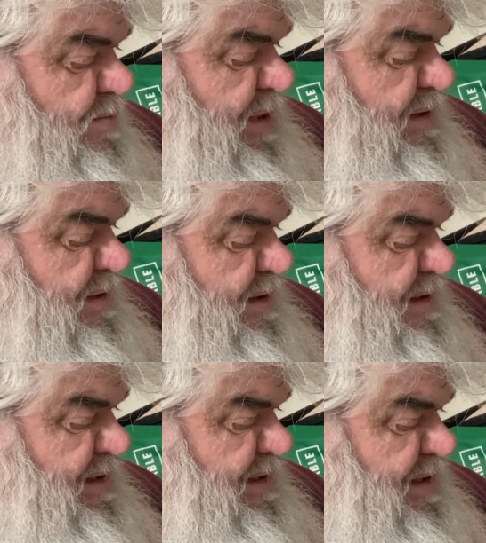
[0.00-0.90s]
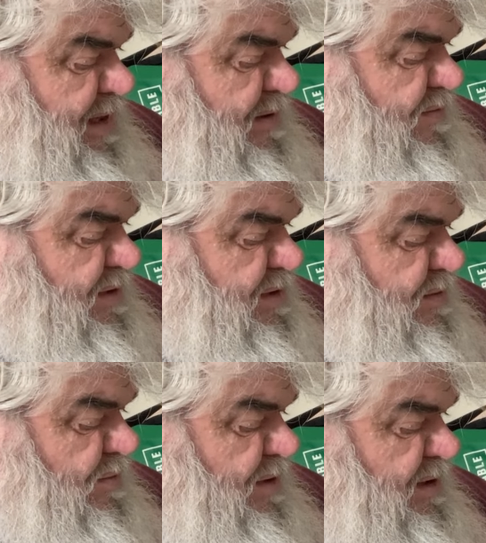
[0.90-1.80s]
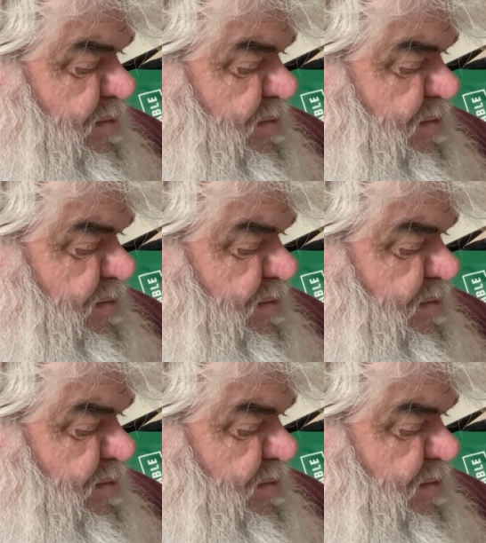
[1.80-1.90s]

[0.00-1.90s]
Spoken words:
meant that it didn't have the Centronics